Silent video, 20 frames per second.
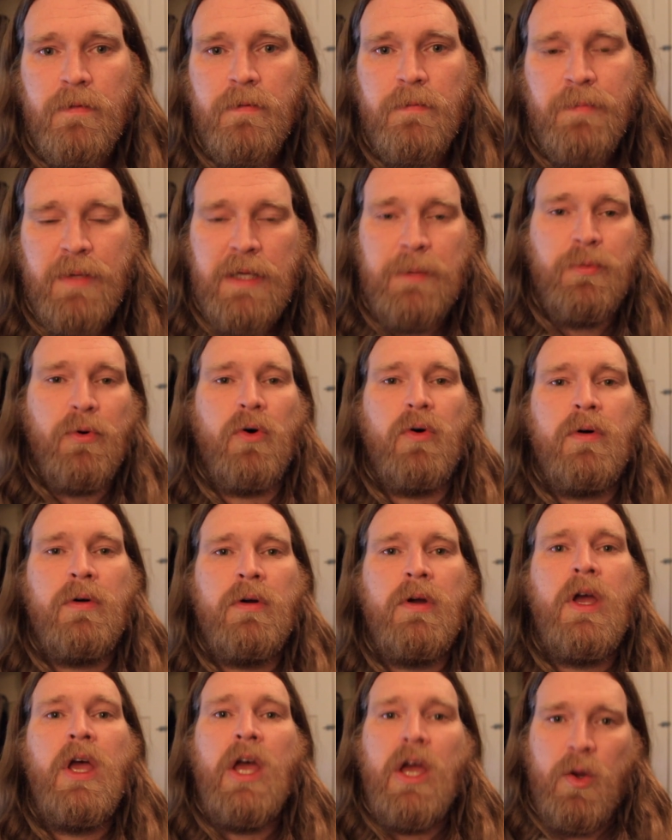people
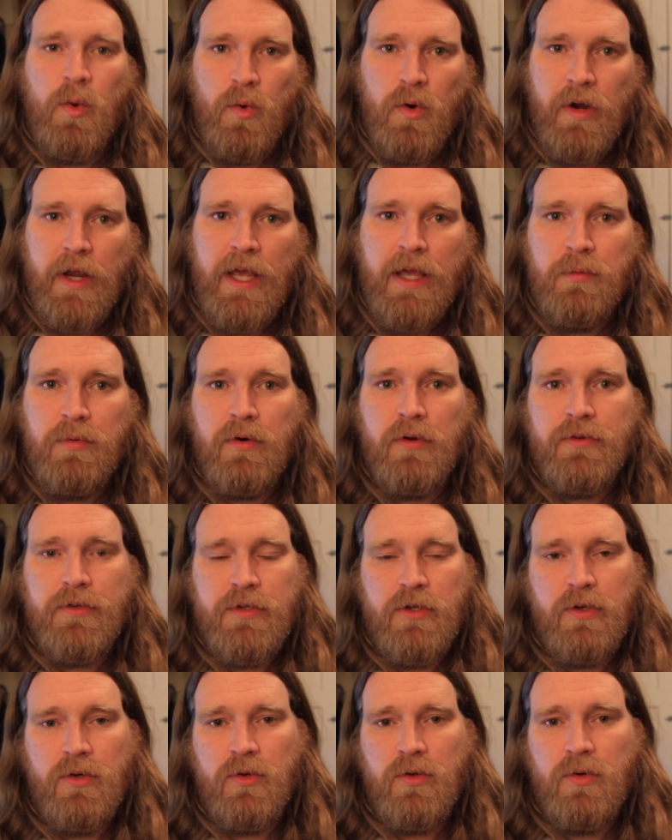were able
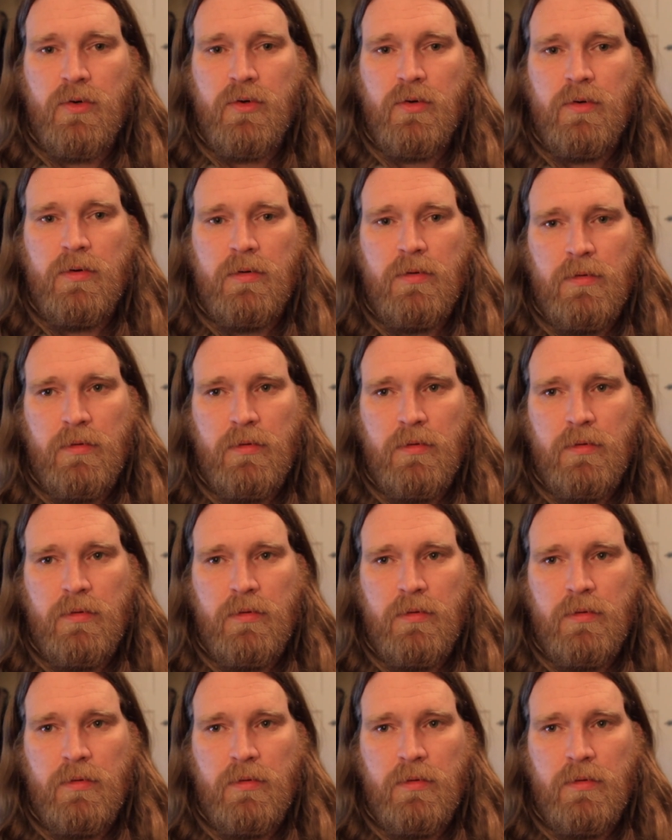to,